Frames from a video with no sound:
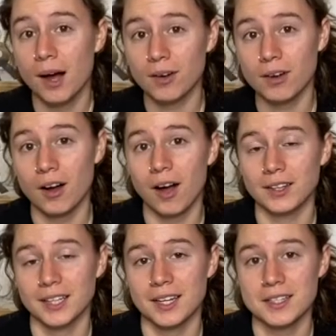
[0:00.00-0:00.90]
alcohol
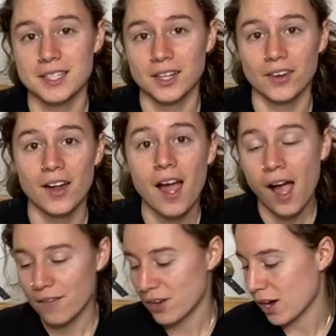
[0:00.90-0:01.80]
inks here.
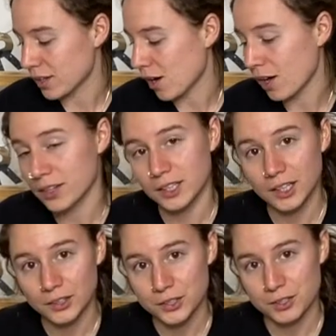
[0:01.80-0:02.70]
Got all the
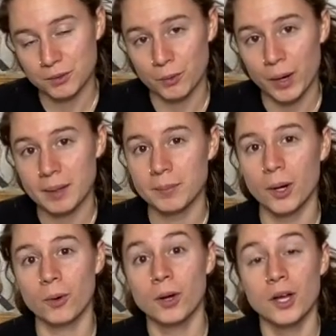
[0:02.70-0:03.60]
colors of the rainbow.